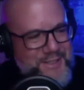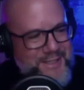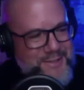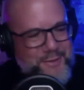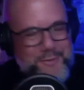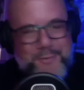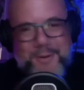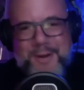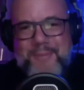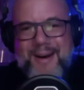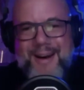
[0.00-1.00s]
That's sort of where
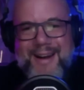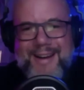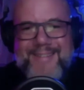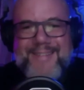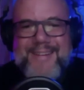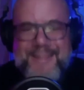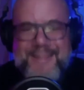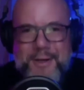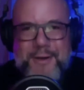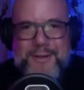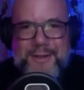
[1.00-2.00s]
my thing
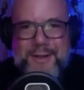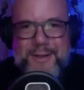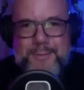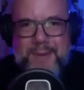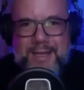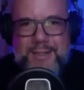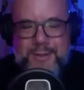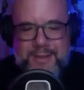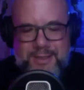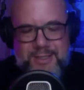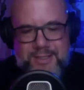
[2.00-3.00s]
go, goes back to. And
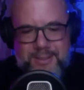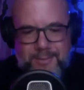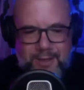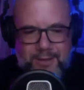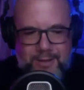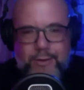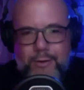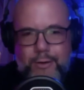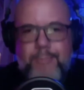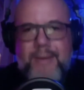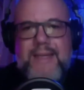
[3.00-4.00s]
it's just, there are
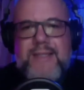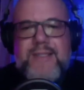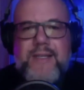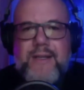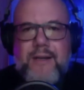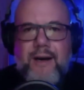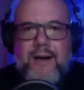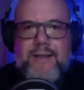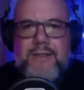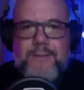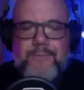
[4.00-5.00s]
amazing
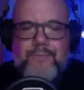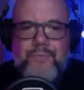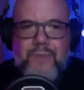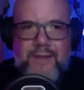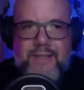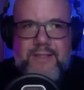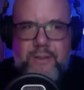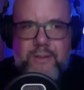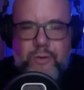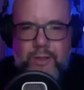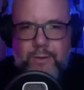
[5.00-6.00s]
guys. And that's the
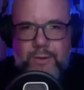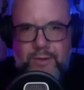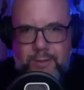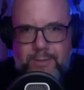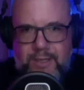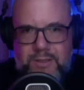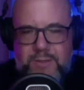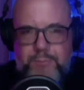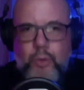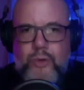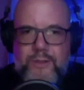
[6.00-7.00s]
incredible thing about
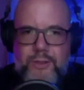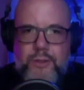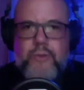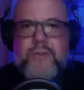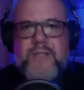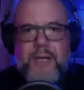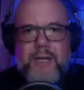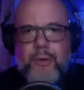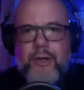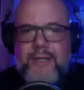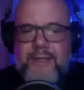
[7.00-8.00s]
sport and using our
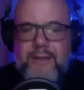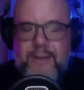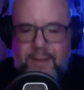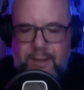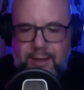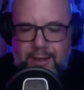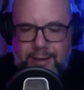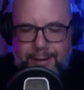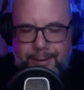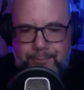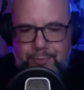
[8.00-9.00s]
body.
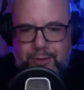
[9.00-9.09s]
Um, it is.